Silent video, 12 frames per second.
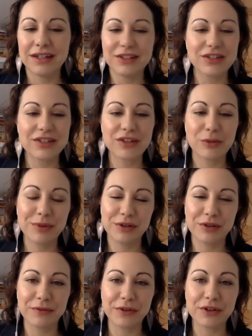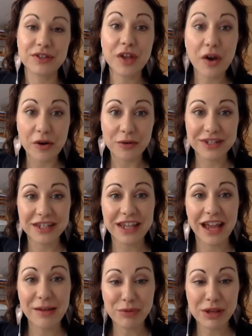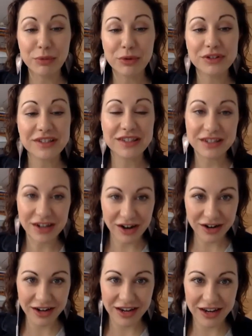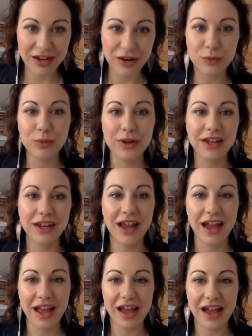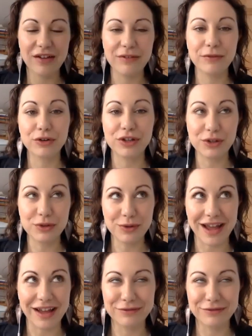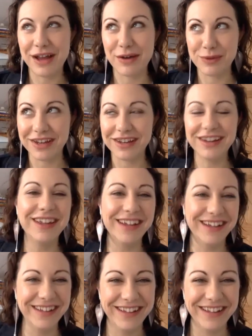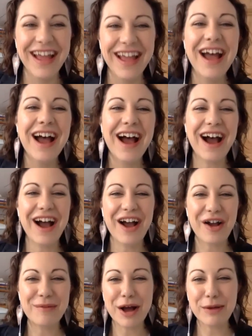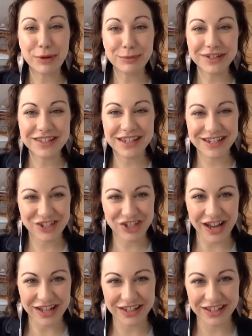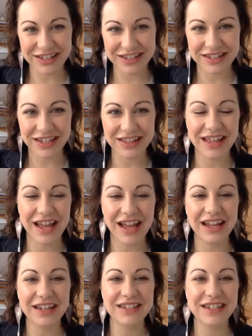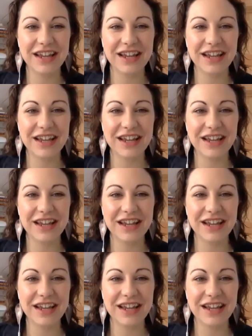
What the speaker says: So beautiful. So to get people started, we have, or you have, not we, a publicity checklist that